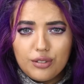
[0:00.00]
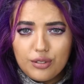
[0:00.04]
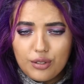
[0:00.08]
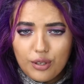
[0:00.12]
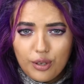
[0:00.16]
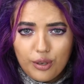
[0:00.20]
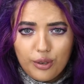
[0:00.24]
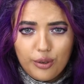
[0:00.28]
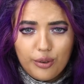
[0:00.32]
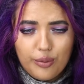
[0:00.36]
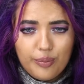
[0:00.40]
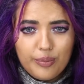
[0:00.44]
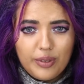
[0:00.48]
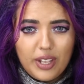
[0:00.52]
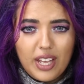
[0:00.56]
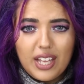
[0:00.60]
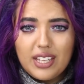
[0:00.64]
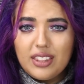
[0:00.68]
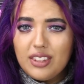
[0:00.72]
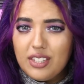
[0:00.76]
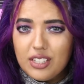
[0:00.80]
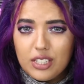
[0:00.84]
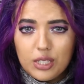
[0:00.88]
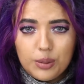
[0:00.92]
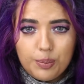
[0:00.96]
So,
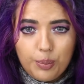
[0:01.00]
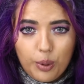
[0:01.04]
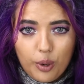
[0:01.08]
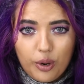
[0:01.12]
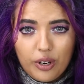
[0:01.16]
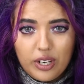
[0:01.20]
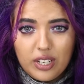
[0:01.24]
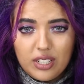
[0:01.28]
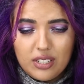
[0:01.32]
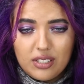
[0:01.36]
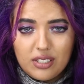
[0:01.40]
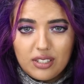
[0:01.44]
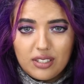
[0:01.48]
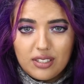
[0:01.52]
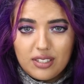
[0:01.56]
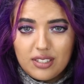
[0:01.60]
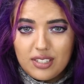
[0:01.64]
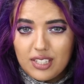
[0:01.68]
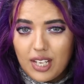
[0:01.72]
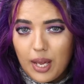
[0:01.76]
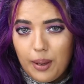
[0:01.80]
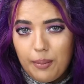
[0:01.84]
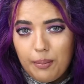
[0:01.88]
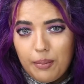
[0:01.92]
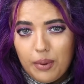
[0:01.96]
at this point,
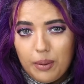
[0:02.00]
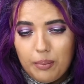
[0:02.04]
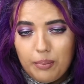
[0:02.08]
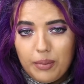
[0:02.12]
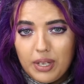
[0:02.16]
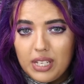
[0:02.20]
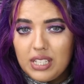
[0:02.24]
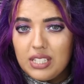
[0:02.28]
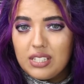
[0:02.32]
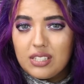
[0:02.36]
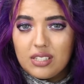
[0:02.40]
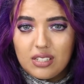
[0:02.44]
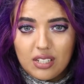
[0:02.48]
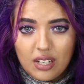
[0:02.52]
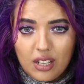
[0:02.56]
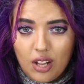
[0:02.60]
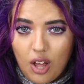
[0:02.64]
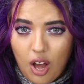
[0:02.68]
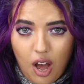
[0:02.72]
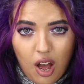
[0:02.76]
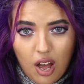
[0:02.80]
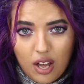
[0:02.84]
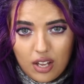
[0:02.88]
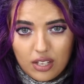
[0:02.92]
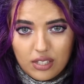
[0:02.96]
some may still
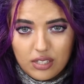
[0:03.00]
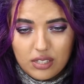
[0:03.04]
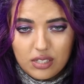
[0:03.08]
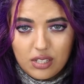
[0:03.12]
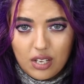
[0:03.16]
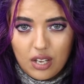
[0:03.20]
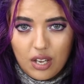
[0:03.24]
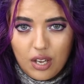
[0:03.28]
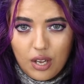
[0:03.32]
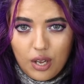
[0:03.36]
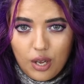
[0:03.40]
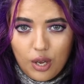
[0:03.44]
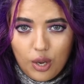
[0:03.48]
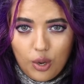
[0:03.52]
ask,